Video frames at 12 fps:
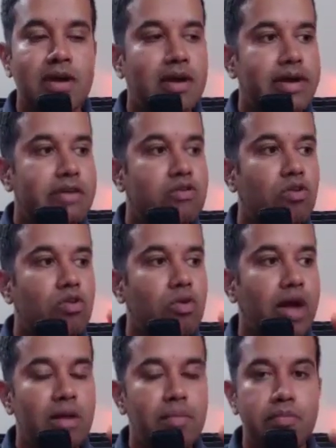is going to
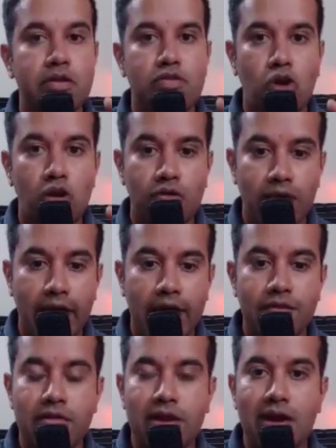help resolve
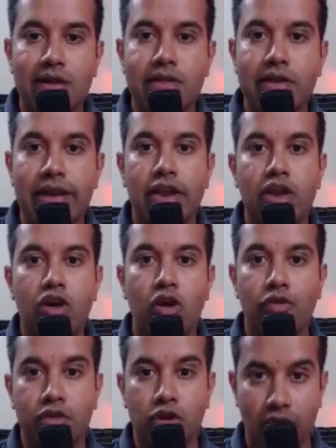every other area of
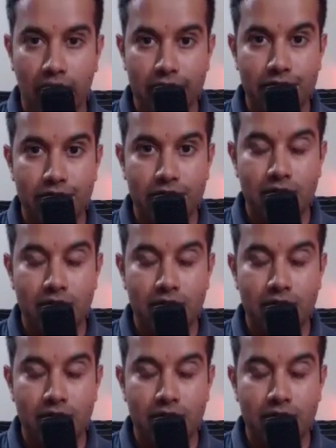your life.